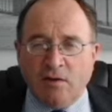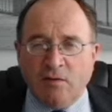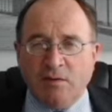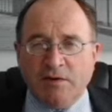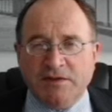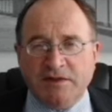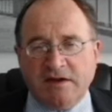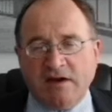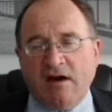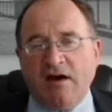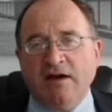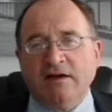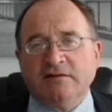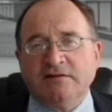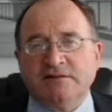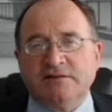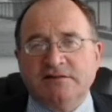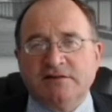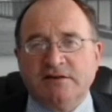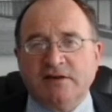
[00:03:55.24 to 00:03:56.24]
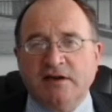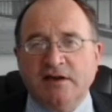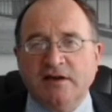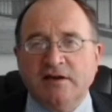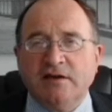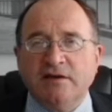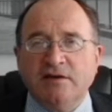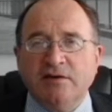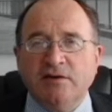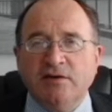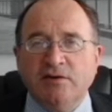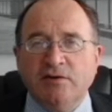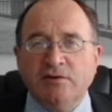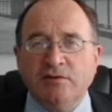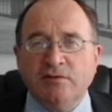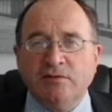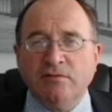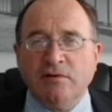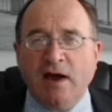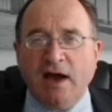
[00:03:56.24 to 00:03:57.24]
With the Ielts,
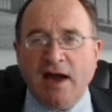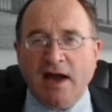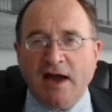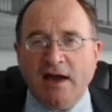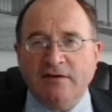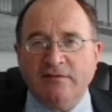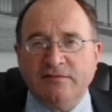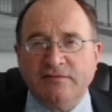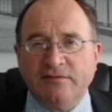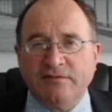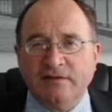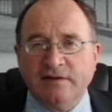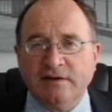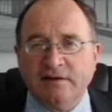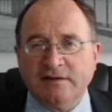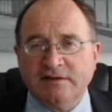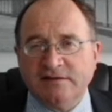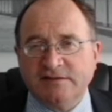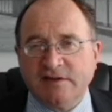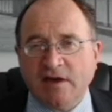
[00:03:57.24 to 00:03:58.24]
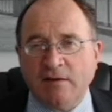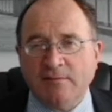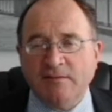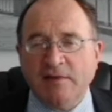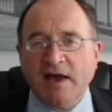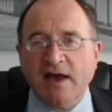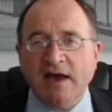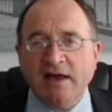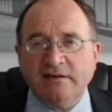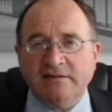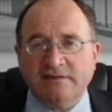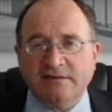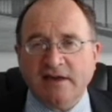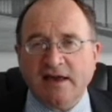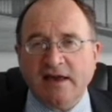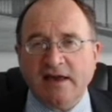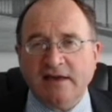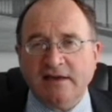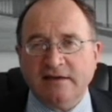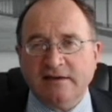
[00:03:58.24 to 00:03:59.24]
you have some
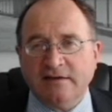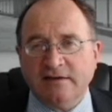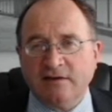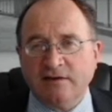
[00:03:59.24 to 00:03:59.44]
essay